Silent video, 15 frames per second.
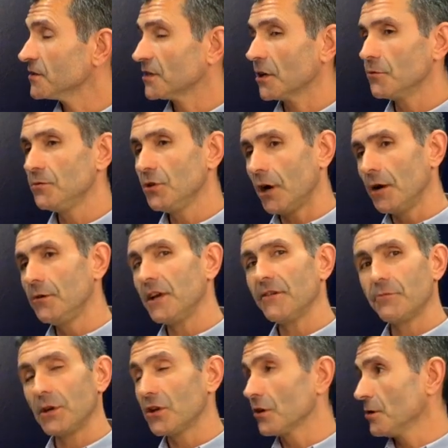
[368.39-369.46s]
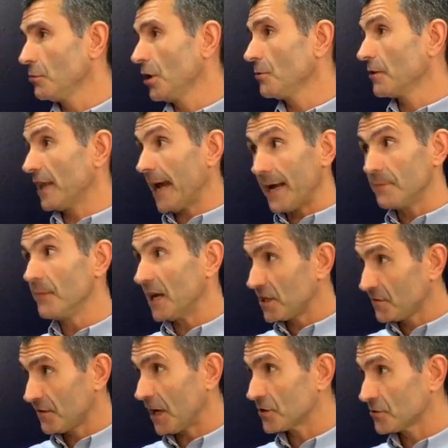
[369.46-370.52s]
So not only have we got to work with the head
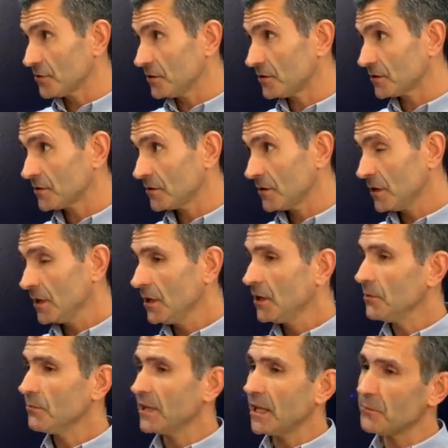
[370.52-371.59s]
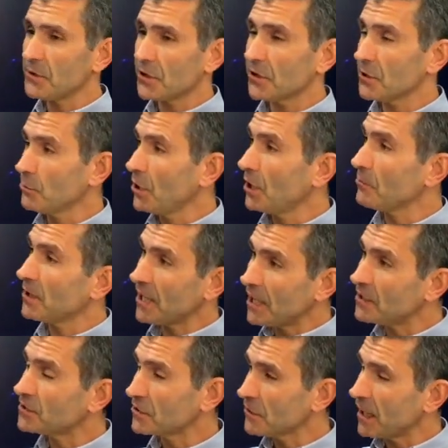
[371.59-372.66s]
manufacturers, but then we've got to work with
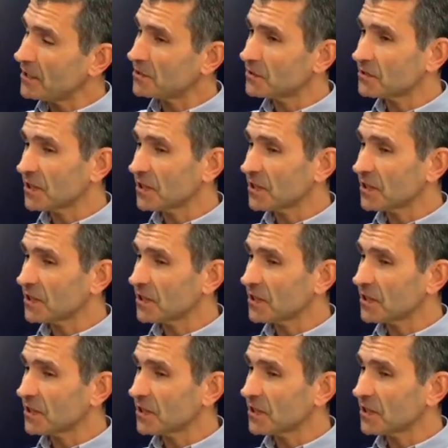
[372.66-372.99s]
the integrators.